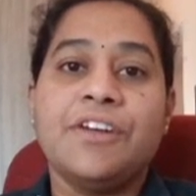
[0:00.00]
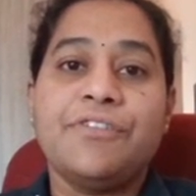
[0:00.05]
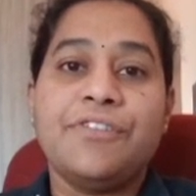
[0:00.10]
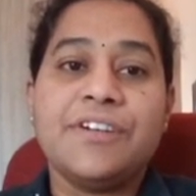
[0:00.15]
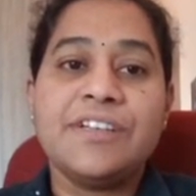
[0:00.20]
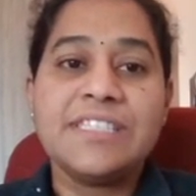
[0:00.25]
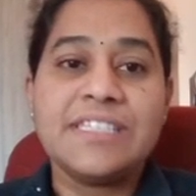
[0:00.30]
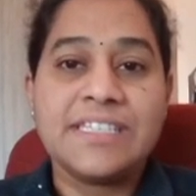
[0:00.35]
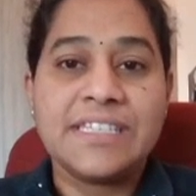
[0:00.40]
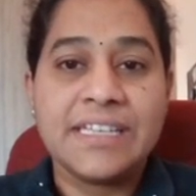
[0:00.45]

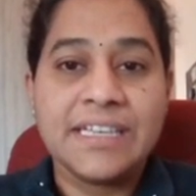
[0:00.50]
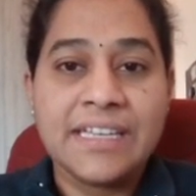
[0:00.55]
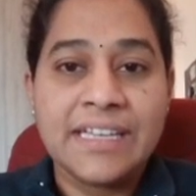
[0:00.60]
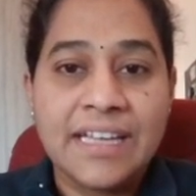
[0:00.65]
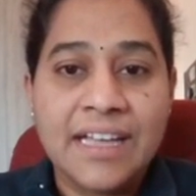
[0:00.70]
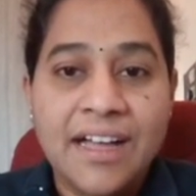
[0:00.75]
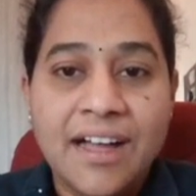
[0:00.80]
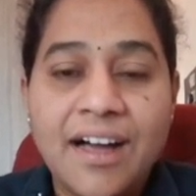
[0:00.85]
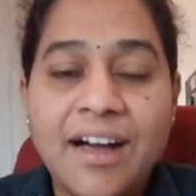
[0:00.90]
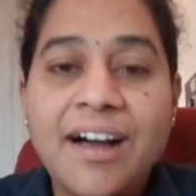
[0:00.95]
First,
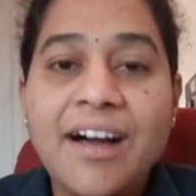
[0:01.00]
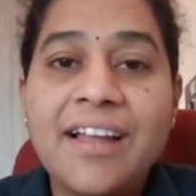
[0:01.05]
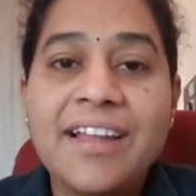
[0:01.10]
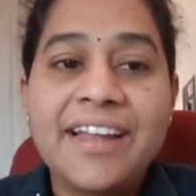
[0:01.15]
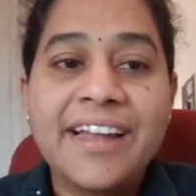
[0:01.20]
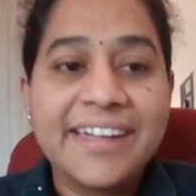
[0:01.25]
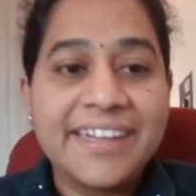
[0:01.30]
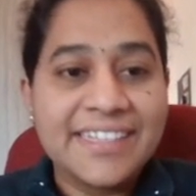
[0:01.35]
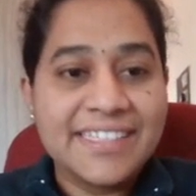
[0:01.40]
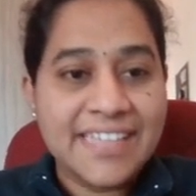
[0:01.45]

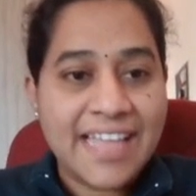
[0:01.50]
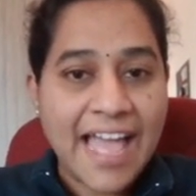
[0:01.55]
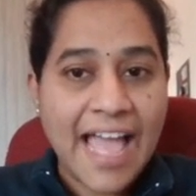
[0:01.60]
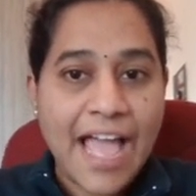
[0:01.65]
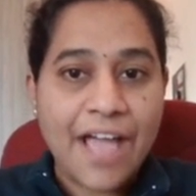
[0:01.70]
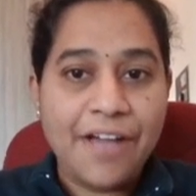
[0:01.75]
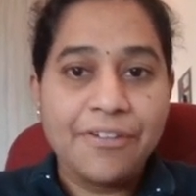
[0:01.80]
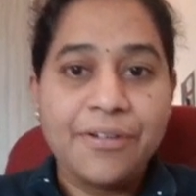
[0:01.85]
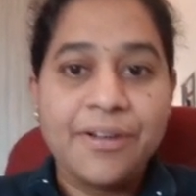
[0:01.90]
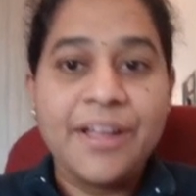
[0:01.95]
let us
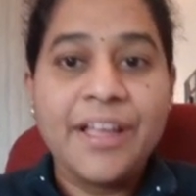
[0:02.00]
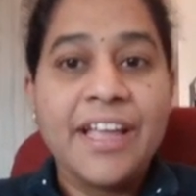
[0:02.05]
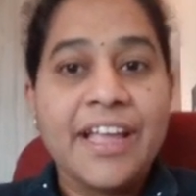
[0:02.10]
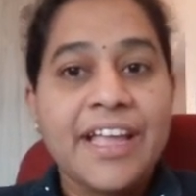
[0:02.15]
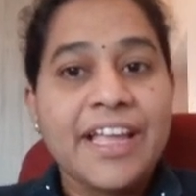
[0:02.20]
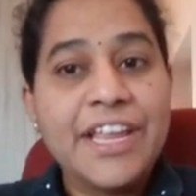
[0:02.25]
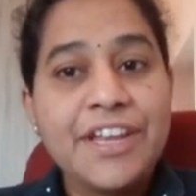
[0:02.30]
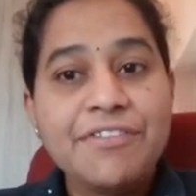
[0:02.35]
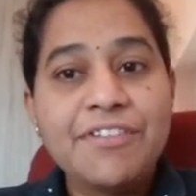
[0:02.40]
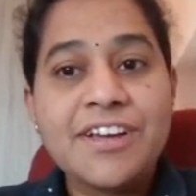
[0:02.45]
have
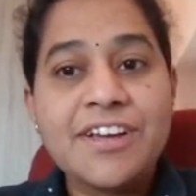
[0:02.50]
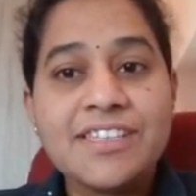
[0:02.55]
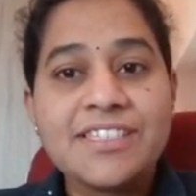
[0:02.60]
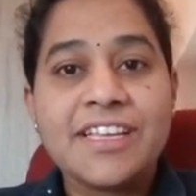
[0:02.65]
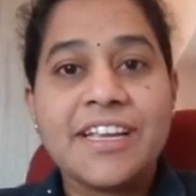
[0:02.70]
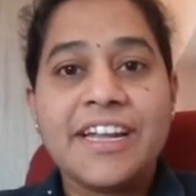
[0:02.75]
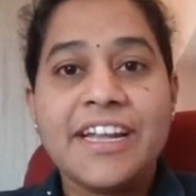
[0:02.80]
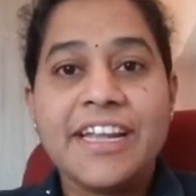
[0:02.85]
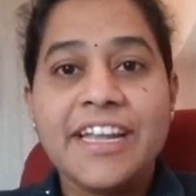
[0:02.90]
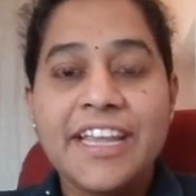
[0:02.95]
inverse
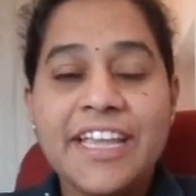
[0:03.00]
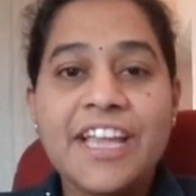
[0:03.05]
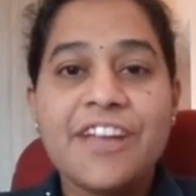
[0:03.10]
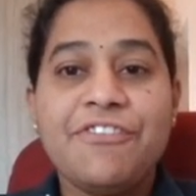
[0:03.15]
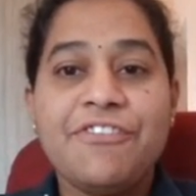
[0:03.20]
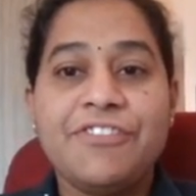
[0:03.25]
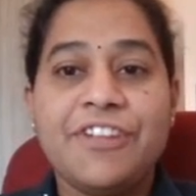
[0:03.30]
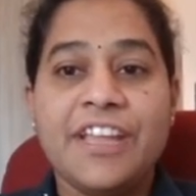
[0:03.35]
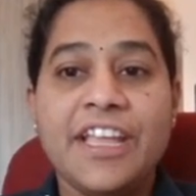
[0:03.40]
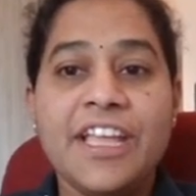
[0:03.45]

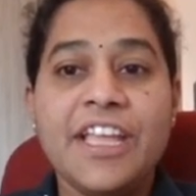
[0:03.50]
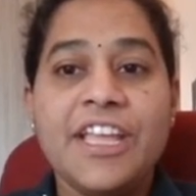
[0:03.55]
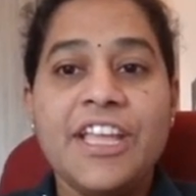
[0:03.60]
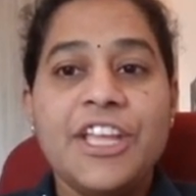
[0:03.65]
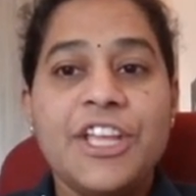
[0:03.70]
DFT